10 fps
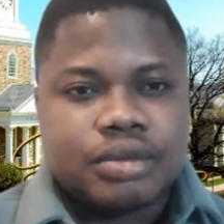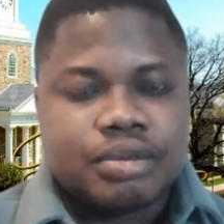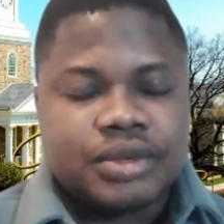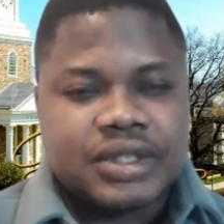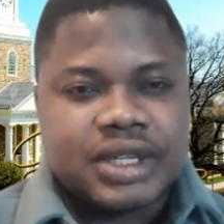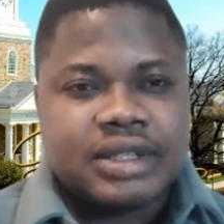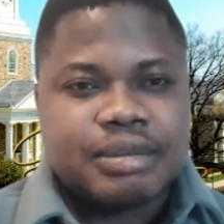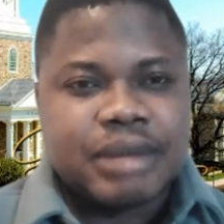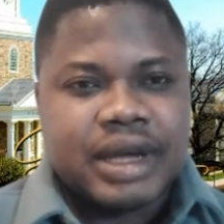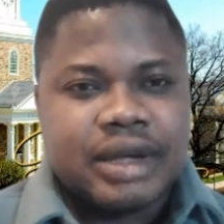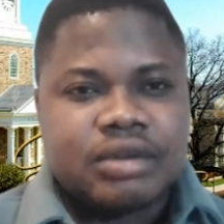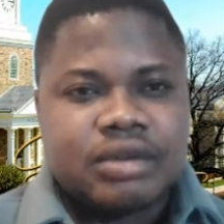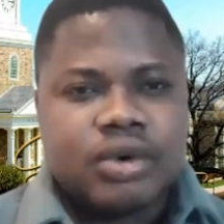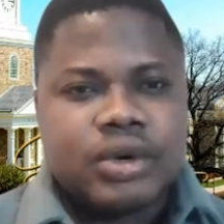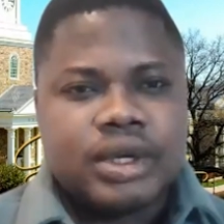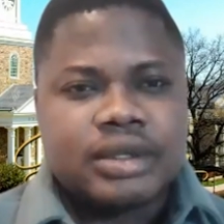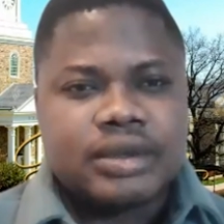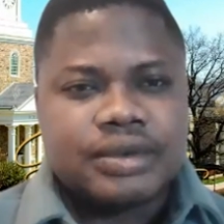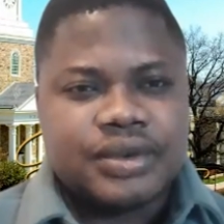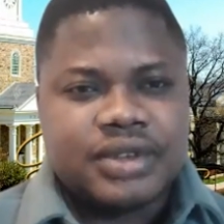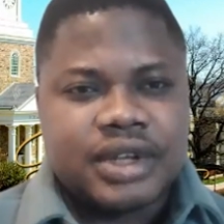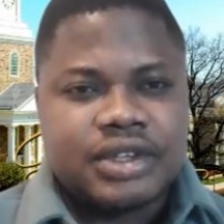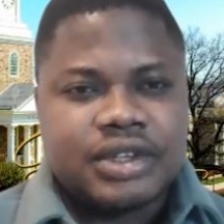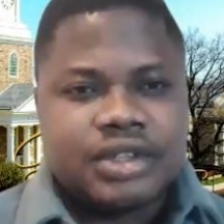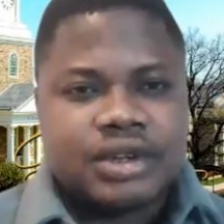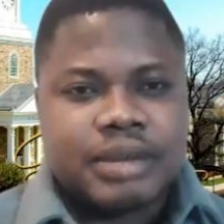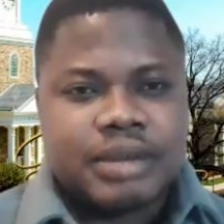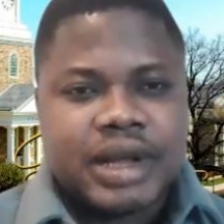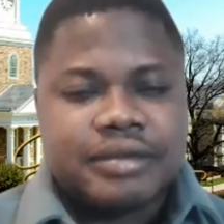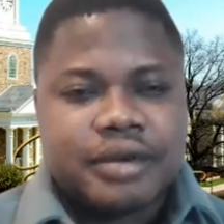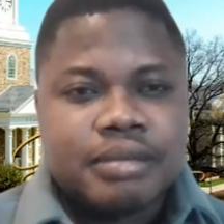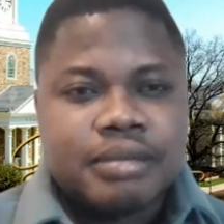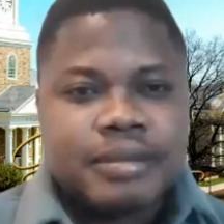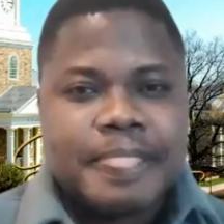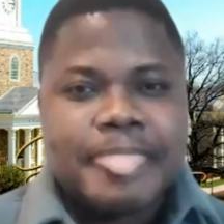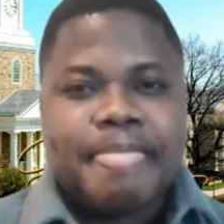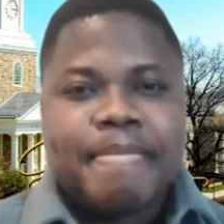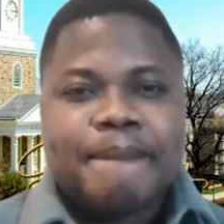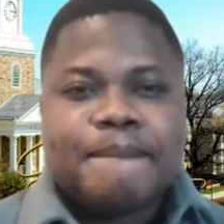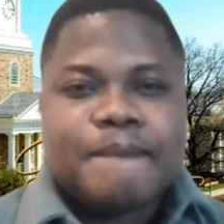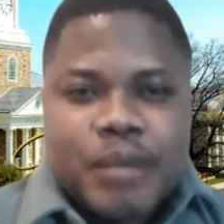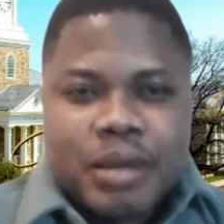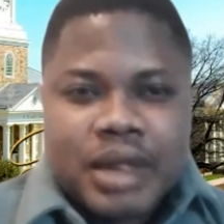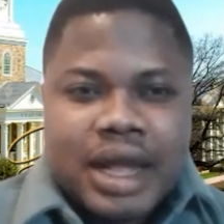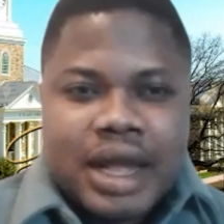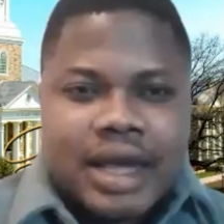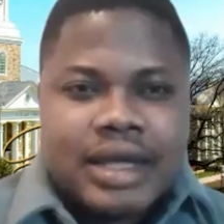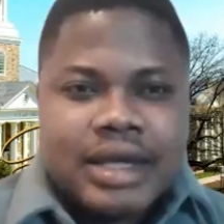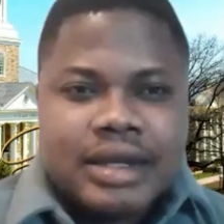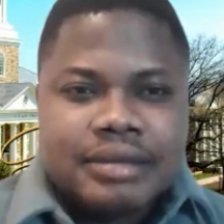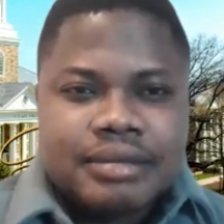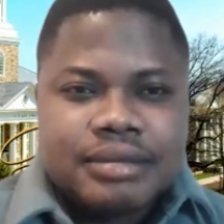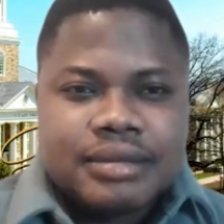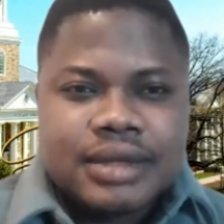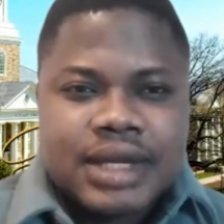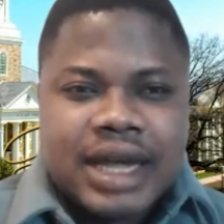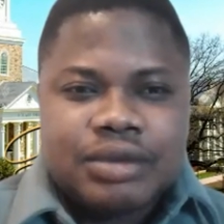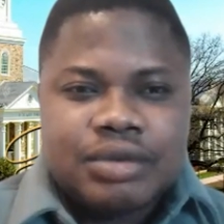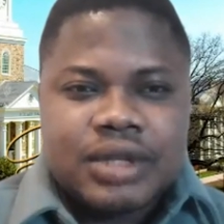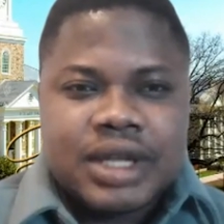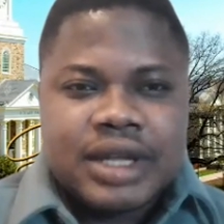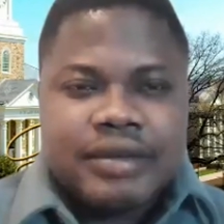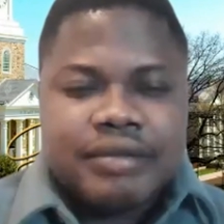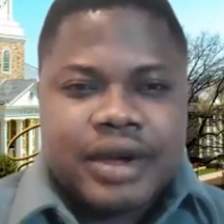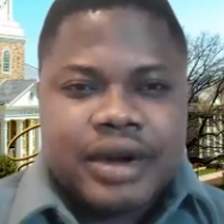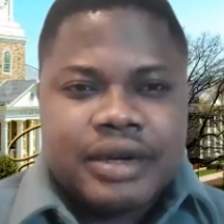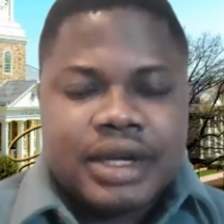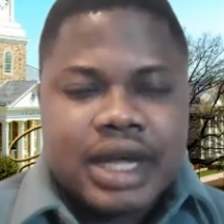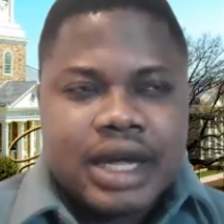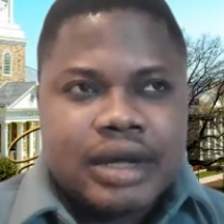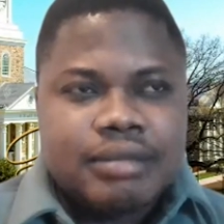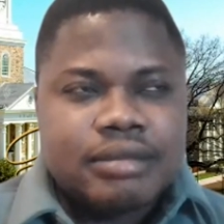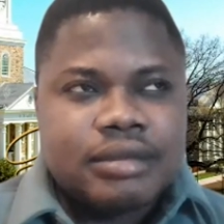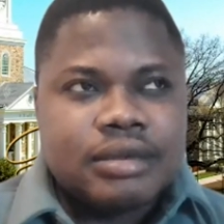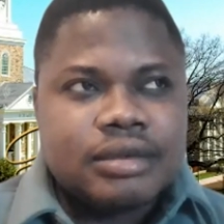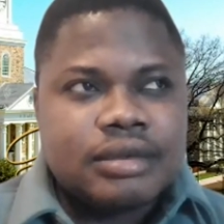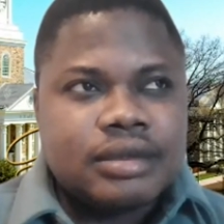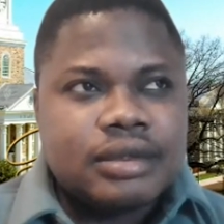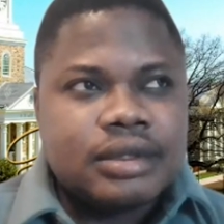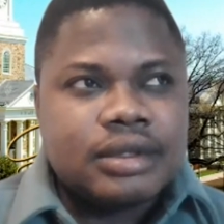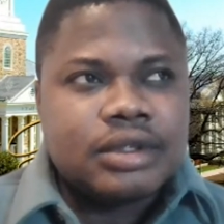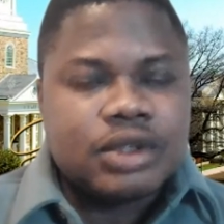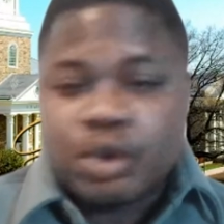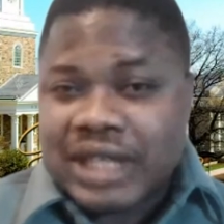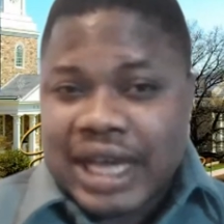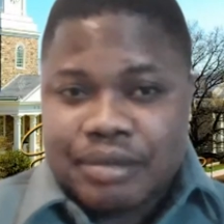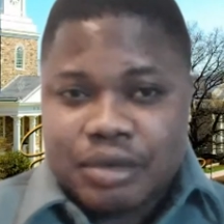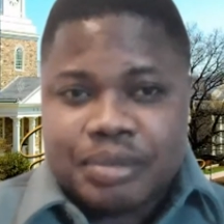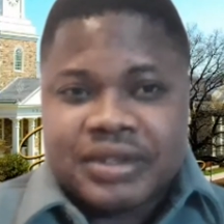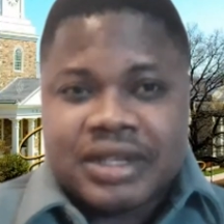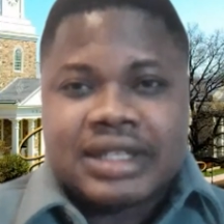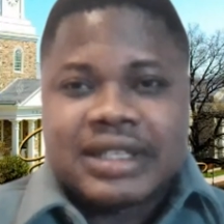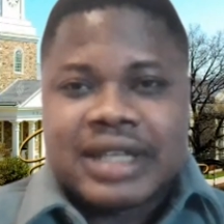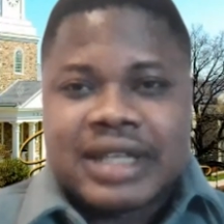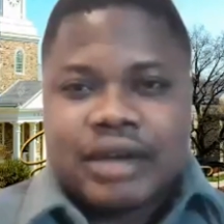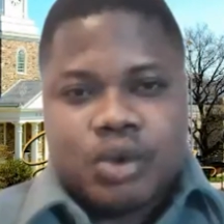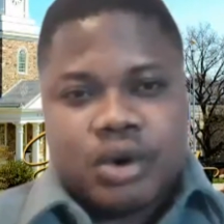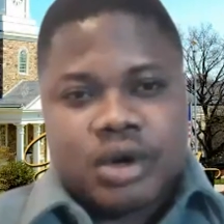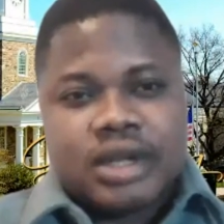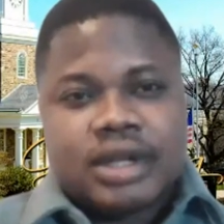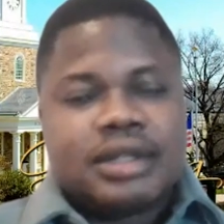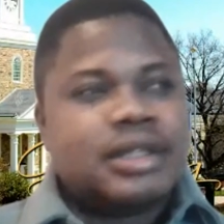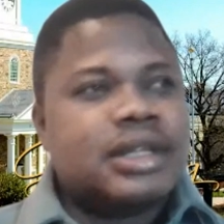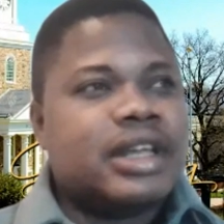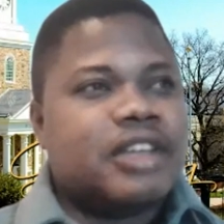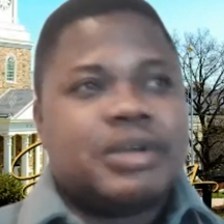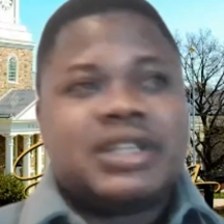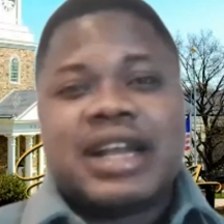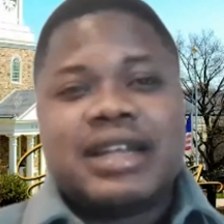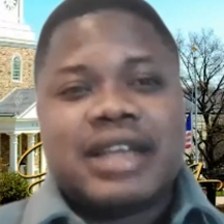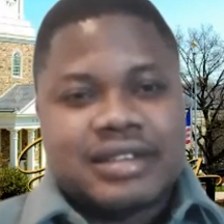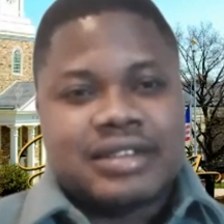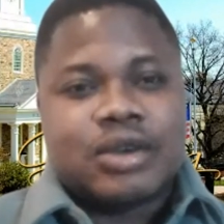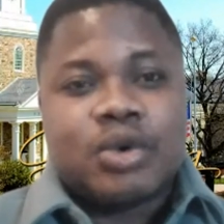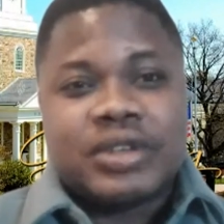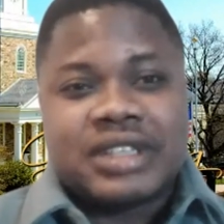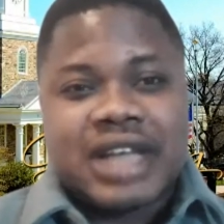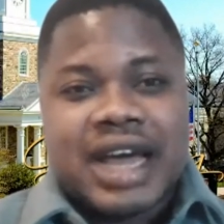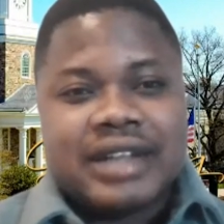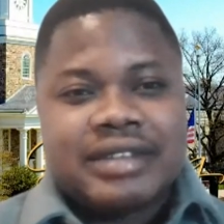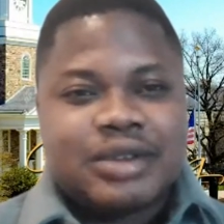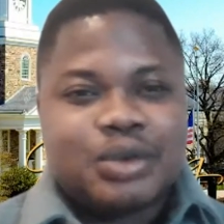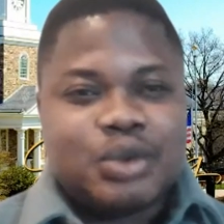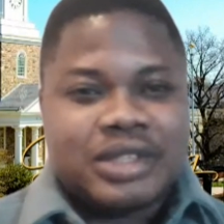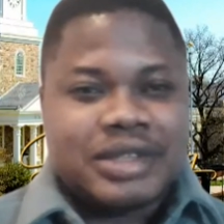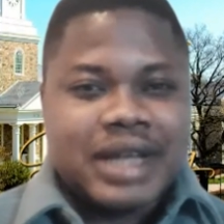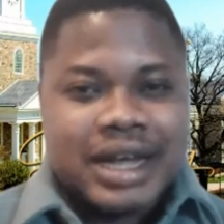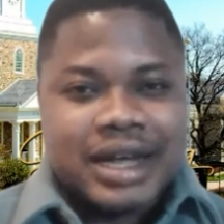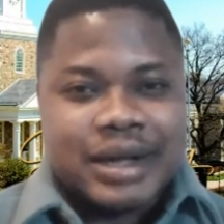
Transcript: to present my ongoing research on this platform. I count today a very good time to present this kind of work, especially as it coincides with